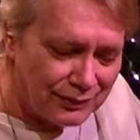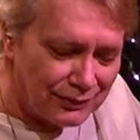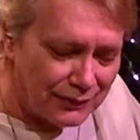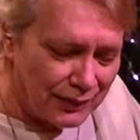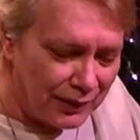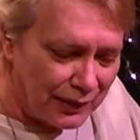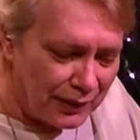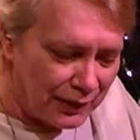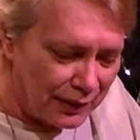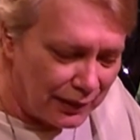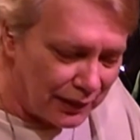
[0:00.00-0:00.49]

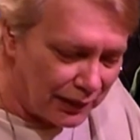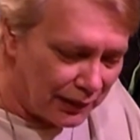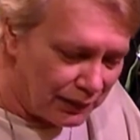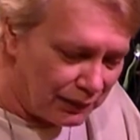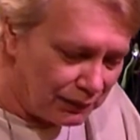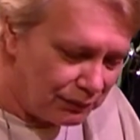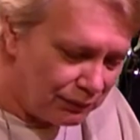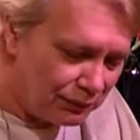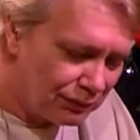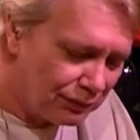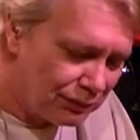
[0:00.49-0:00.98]
Okay.
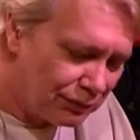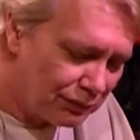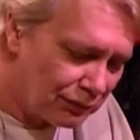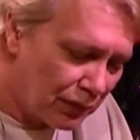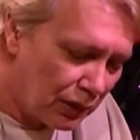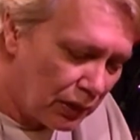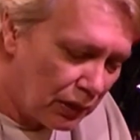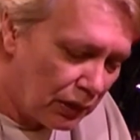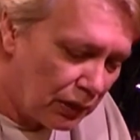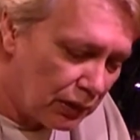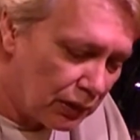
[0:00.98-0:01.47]

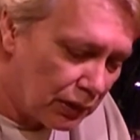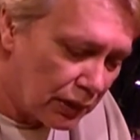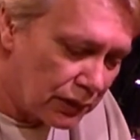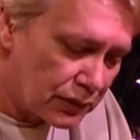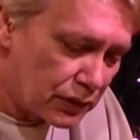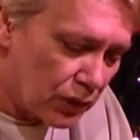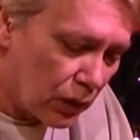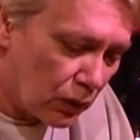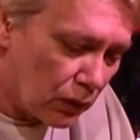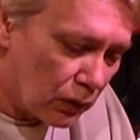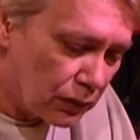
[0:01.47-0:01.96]
That's
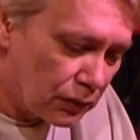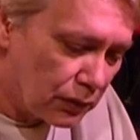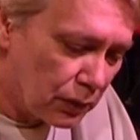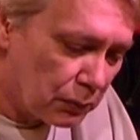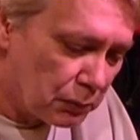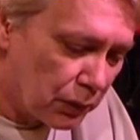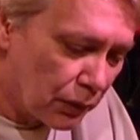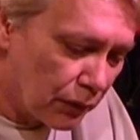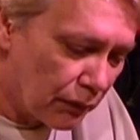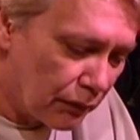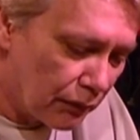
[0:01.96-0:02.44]
card
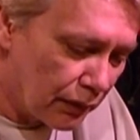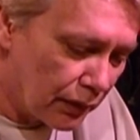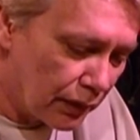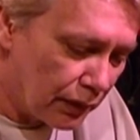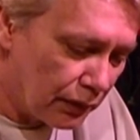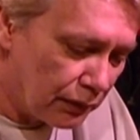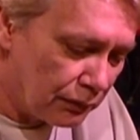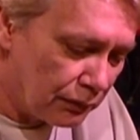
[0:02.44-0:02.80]
number 3.